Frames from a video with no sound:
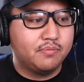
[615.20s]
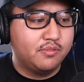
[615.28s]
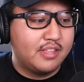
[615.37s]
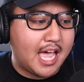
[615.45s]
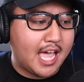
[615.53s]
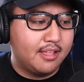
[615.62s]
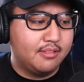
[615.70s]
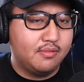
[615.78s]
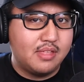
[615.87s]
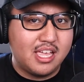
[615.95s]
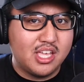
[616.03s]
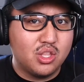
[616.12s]
that
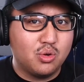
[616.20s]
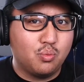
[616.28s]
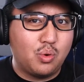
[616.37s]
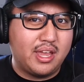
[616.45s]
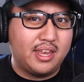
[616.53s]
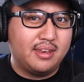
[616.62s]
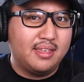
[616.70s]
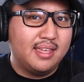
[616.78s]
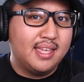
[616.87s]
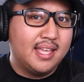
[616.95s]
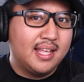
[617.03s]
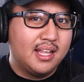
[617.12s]
they either win
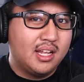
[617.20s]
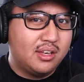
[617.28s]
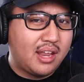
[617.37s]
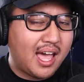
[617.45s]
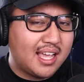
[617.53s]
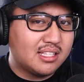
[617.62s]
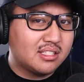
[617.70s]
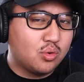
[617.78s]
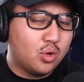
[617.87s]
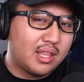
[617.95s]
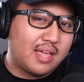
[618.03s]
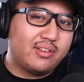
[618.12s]
9
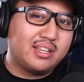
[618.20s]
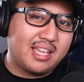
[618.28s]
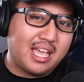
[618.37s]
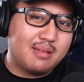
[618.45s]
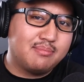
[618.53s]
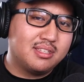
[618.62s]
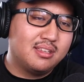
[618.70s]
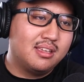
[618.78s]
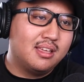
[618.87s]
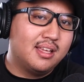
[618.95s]
to 11 games